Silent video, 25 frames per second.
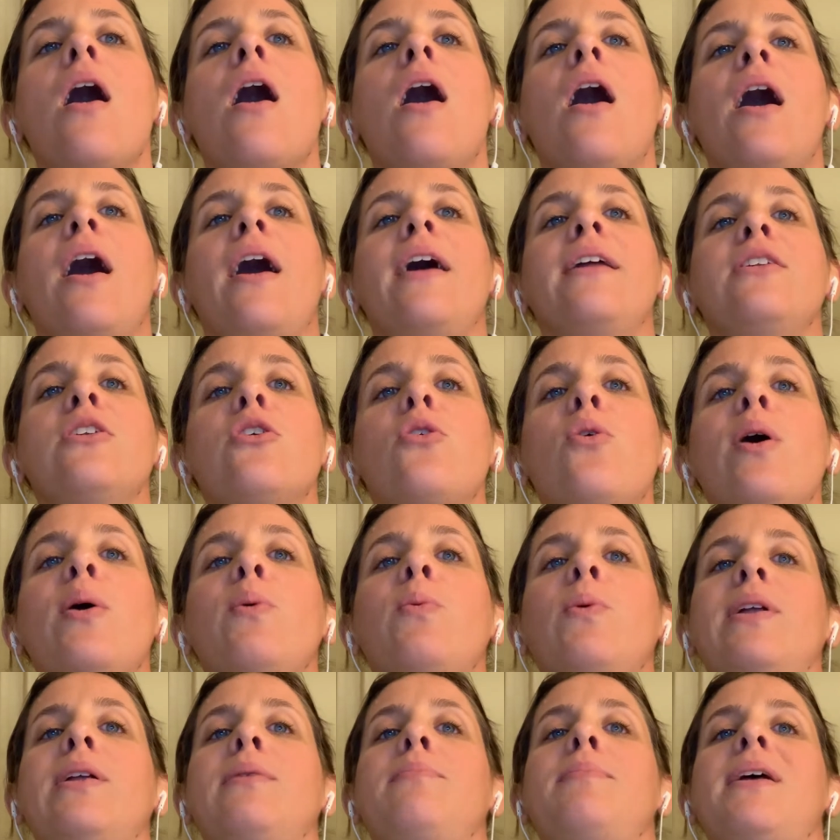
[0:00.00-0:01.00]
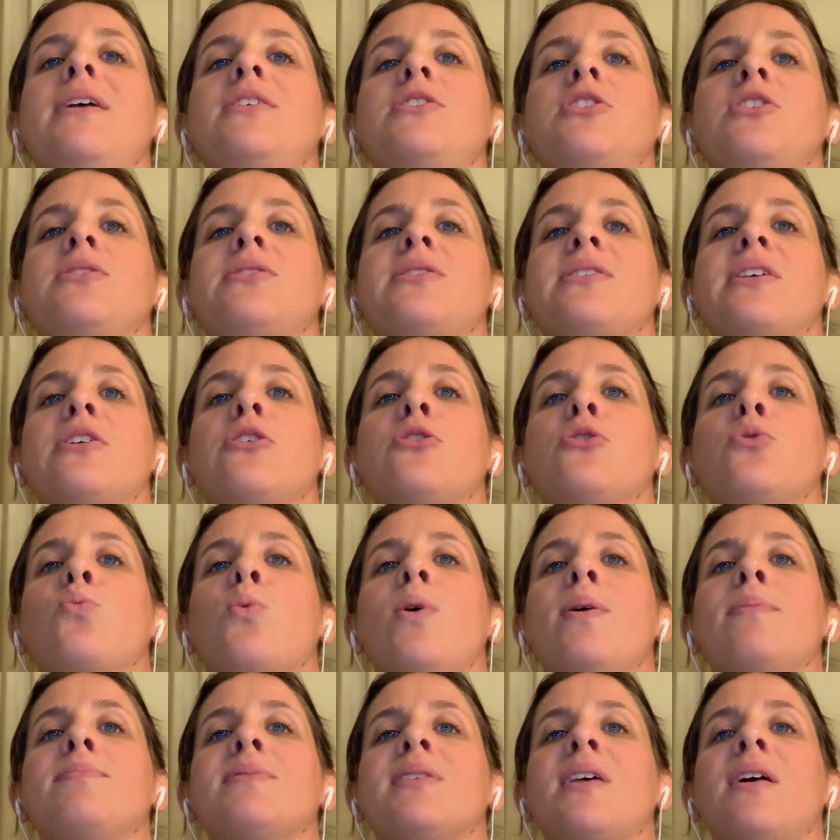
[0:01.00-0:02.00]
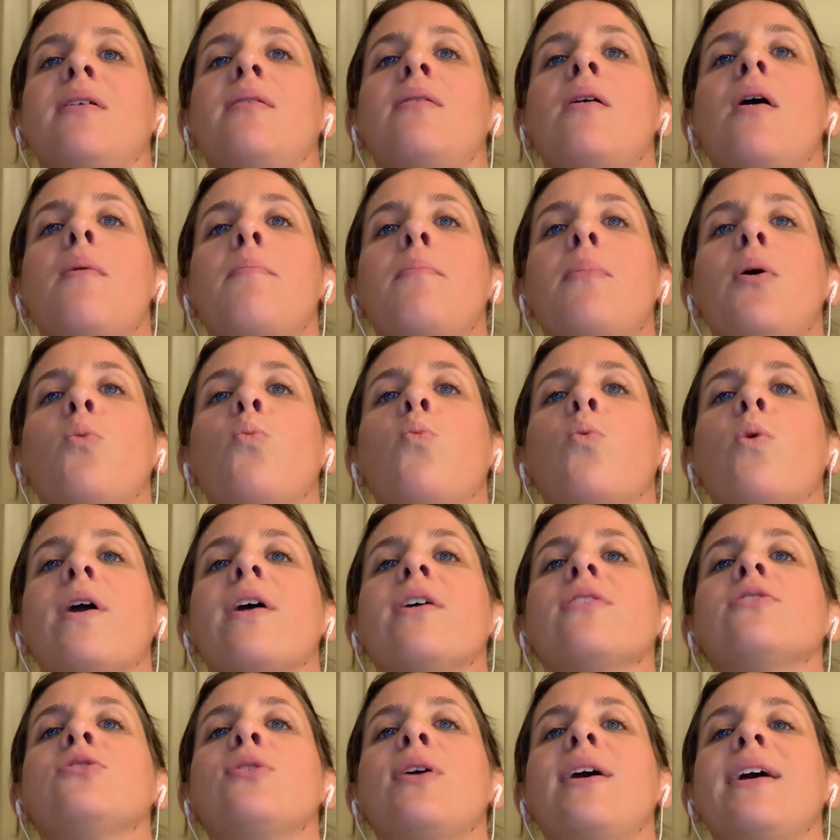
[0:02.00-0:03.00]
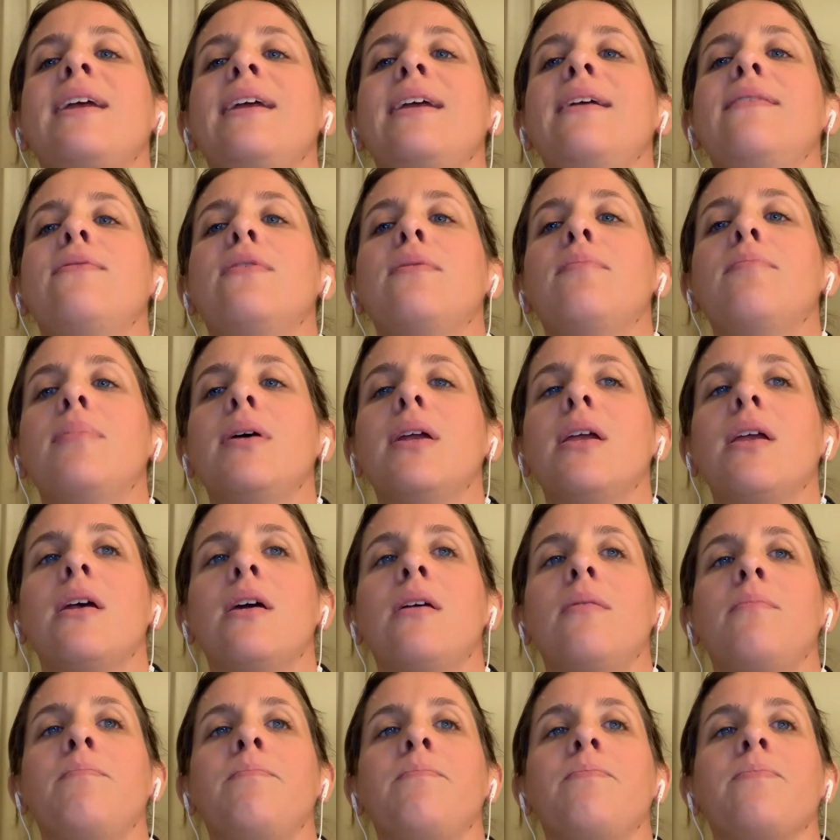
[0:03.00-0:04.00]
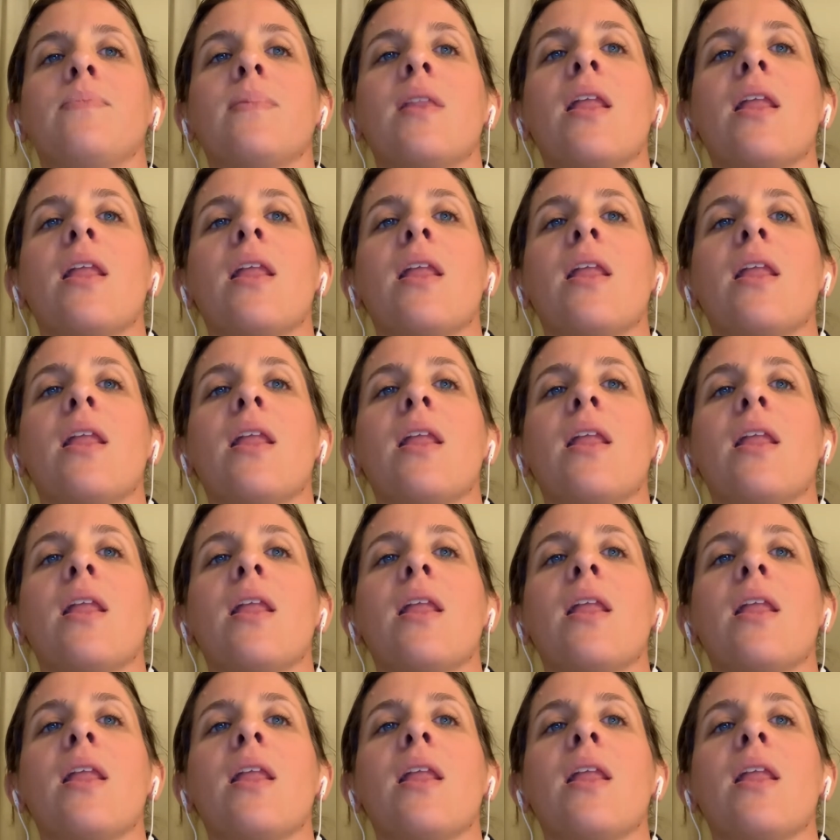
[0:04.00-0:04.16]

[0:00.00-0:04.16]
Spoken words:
I know I want a patient-centered website, but where do I even begin?